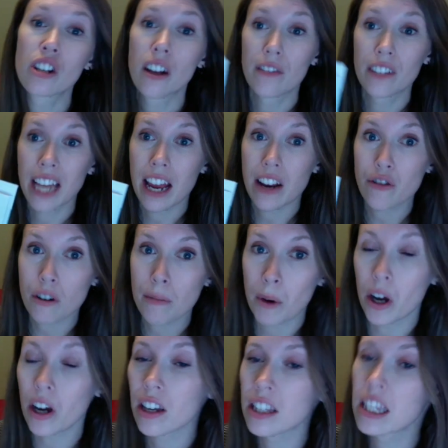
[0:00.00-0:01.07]
of Tundra
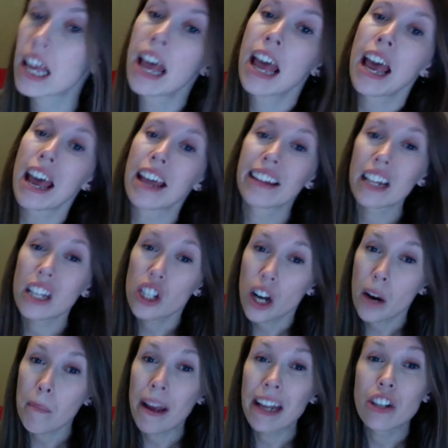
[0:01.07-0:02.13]
Books. And let's
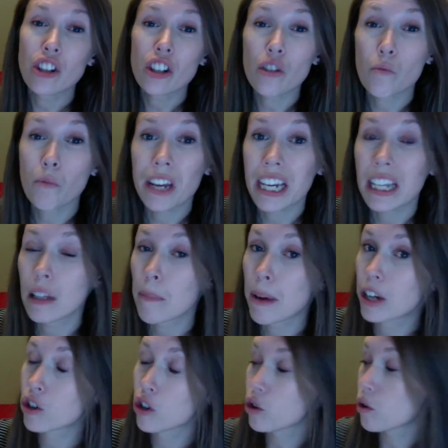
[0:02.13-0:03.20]
start by just reading the
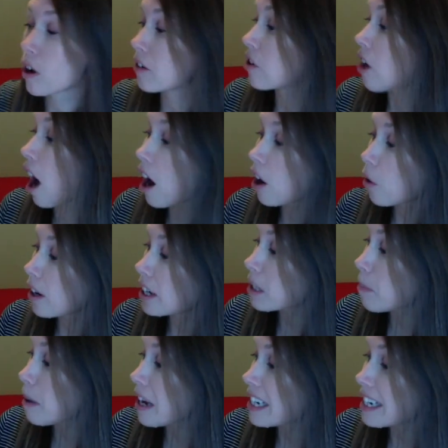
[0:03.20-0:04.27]
pictures. So I'm not going to
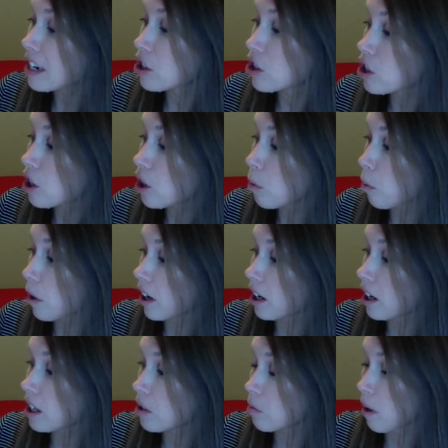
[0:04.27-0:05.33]
pay attention to the
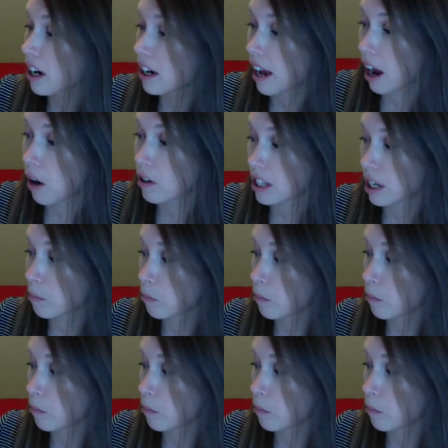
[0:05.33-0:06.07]
words right now as I'm